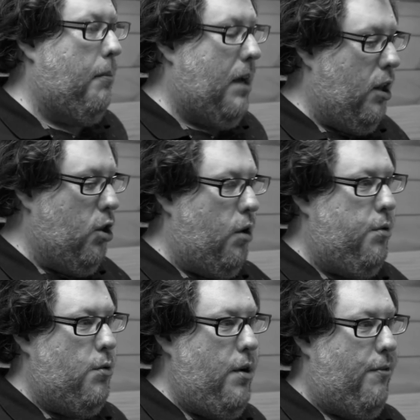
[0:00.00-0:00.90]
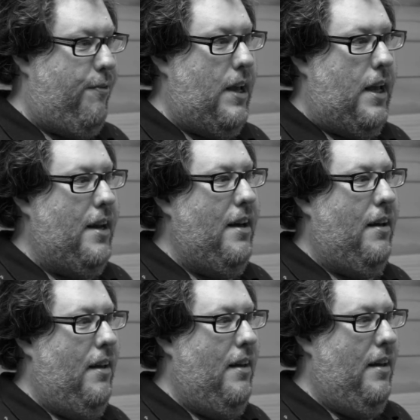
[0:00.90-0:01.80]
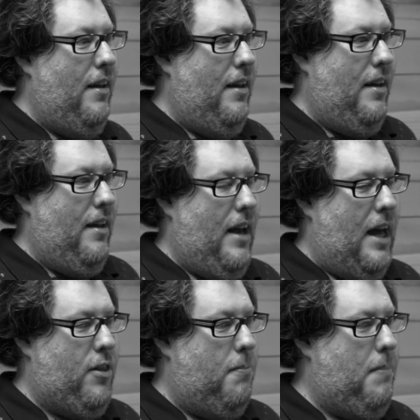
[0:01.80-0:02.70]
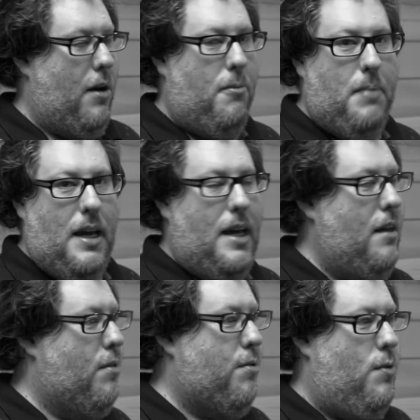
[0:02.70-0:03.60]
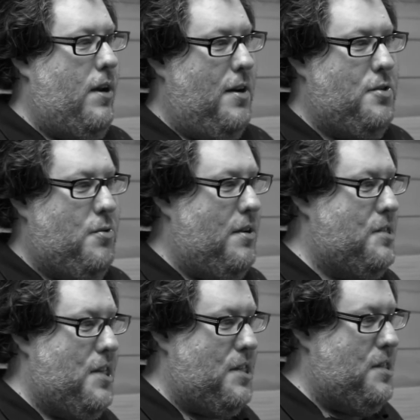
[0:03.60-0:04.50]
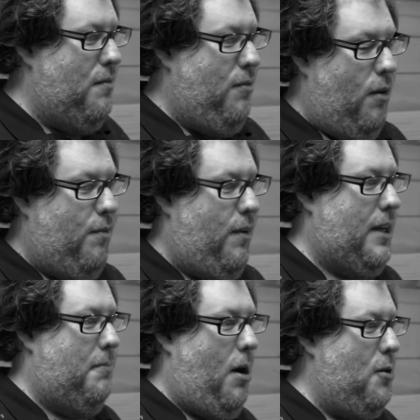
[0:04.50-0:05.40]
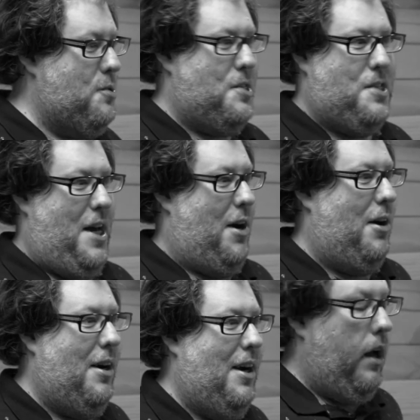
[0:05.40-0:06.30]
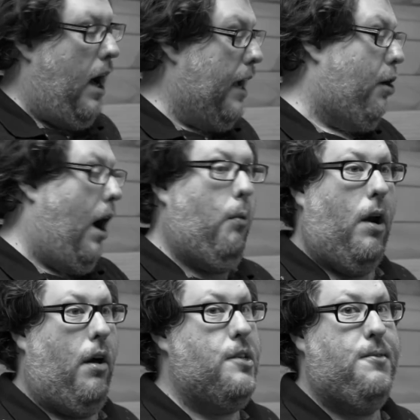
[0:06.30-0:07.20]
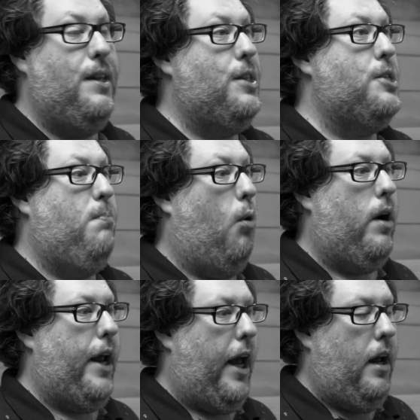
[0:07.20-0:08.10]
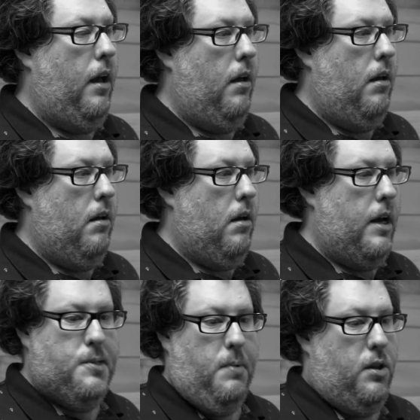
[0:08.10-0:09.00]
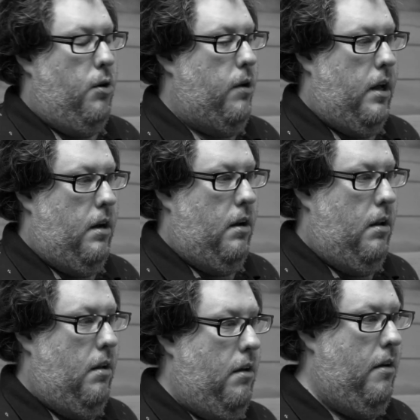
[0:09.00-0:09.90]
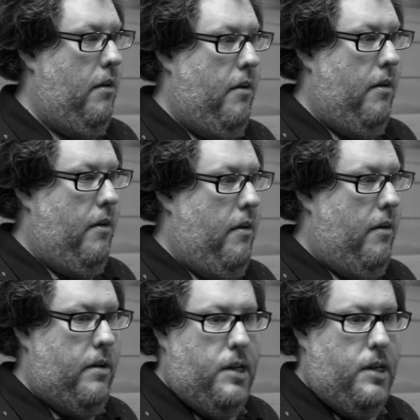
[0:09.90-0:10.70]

I'm going to look through your feed. And there better be 364 posts there. I went on his feed this morning. He's been doing it. Nice.